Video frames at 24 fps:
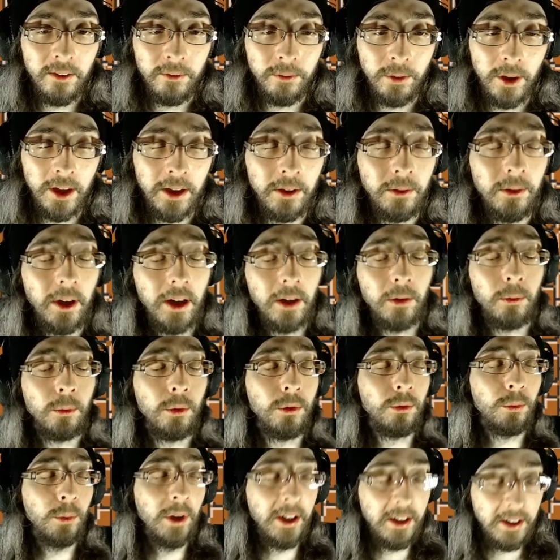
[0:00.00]
right, it
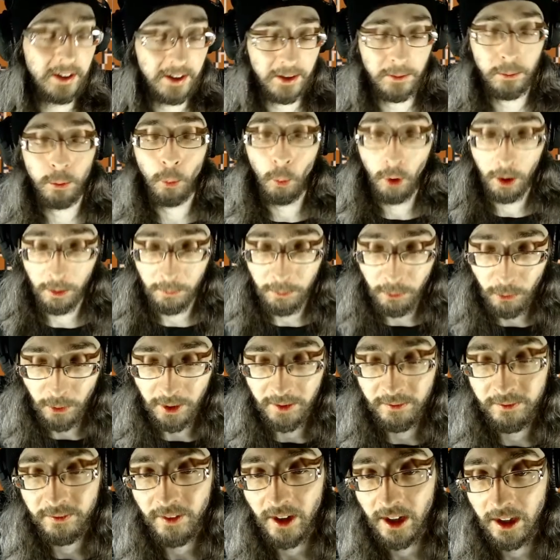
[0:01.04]
was rated at
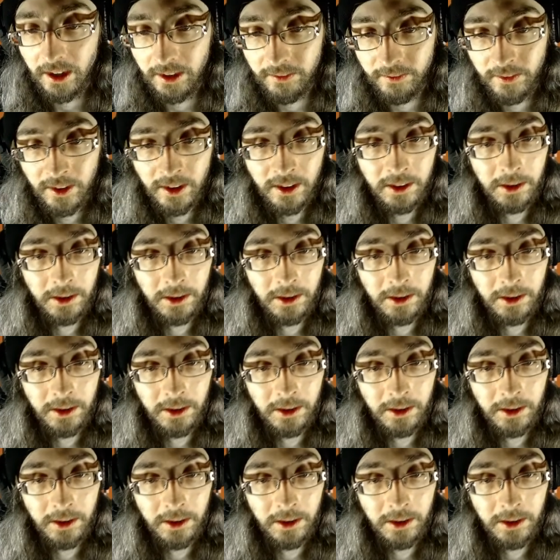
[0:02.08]
1.5,